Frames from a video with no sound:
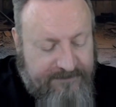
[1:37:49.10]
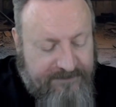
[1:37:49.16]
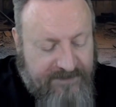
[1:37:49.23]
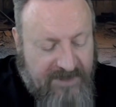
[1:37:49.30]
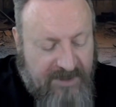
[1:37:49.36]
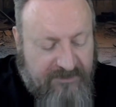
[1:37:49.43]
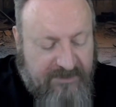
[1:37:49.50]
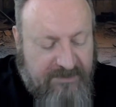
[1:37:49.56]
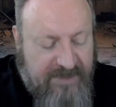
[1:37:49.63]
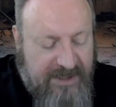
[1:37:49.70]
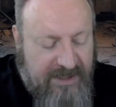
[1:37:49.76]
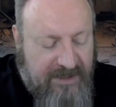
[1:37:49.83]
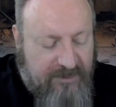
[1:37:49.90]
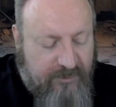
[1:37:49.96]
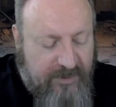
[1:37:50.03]

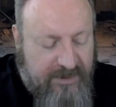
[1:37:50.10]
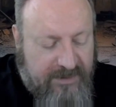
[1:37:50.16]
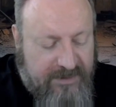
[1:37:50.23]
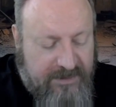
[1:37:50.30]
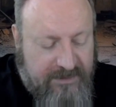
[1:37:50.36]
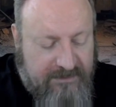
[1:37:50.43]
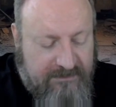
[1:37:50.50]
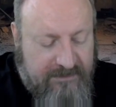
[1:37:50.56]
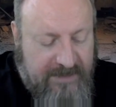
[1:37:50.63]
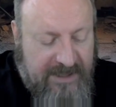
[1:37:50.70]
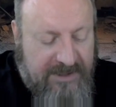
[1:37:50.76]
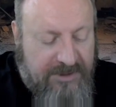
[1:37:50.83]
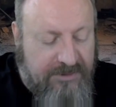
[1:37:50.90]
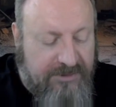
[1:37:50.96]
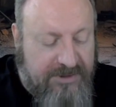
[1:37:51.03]
remain with a
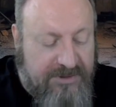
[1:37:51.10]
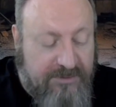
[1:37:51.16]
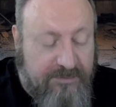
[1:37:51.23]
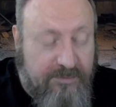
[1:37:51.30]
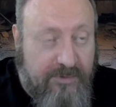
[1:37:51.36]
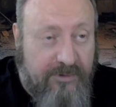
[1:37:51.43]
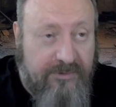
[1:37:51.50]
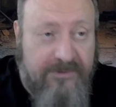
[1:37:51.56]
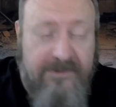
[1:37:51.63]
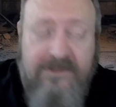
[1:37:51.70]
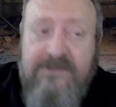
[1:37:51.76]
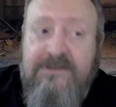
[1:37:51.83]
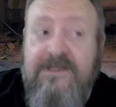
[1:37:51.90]
unit on board,